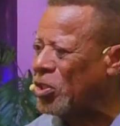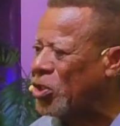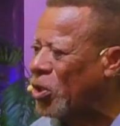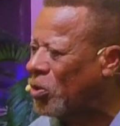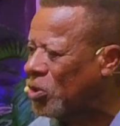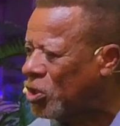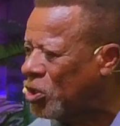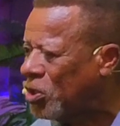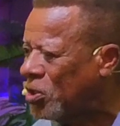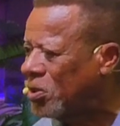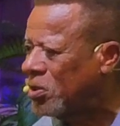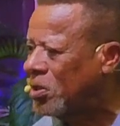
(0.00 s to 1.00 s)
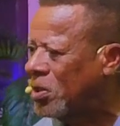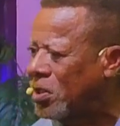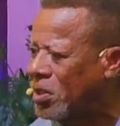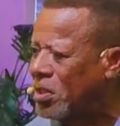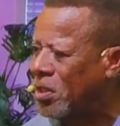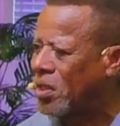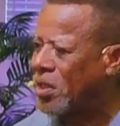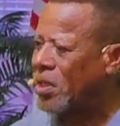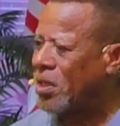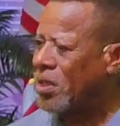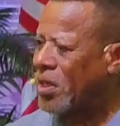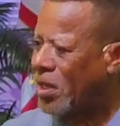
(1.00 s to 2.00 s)
church.
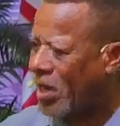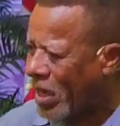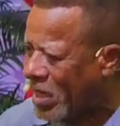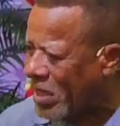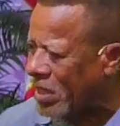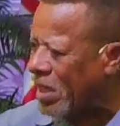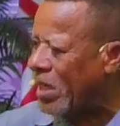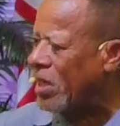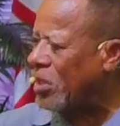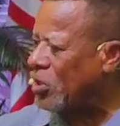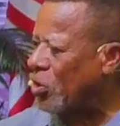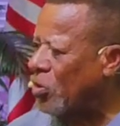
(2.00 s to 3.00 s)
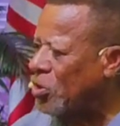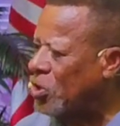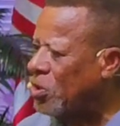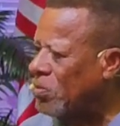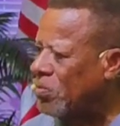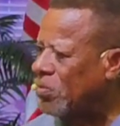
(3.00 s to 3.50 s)
I need to get into church.